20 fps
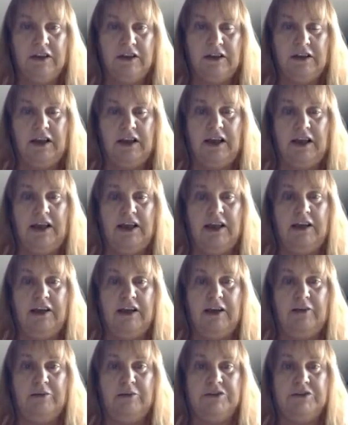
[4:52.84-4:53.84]
And
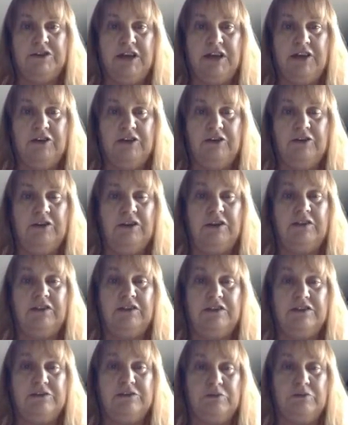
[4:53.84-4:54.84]
I will tell you that
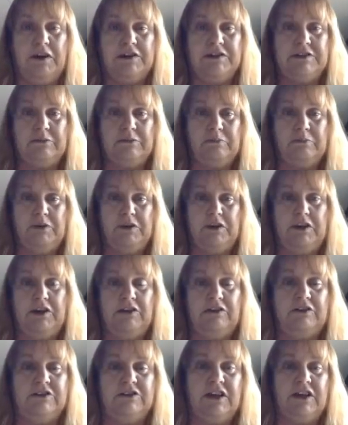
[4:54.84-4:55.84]
this
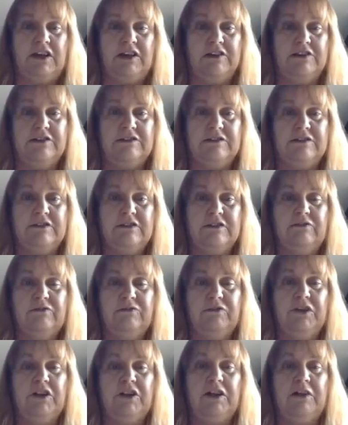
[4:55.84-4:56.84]
recipe does
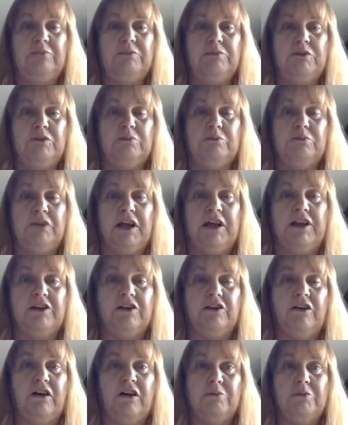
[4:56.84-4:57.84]
fill up your
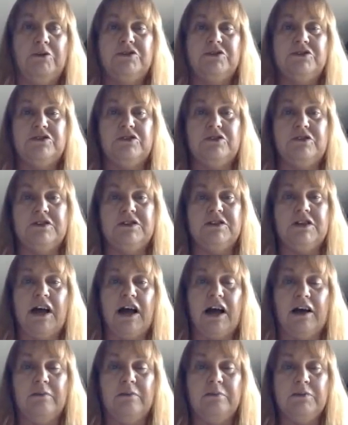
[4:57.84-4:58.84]
blender almost to the
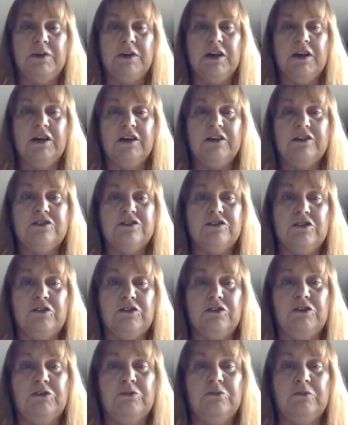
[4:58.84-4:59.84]
top.
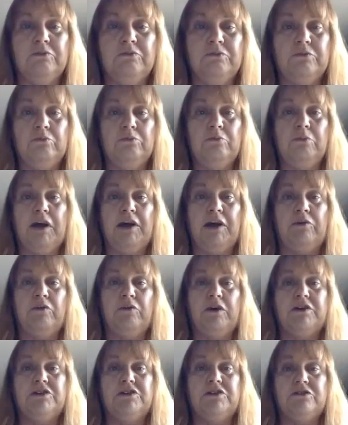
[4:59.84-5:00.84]
So you might
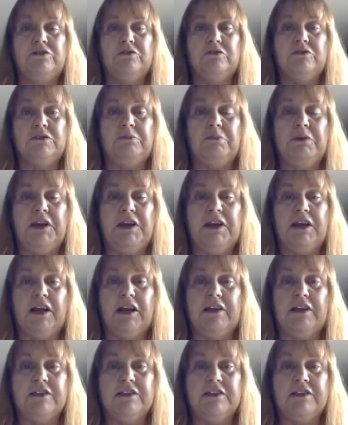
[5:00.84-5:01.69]
want to, depending on the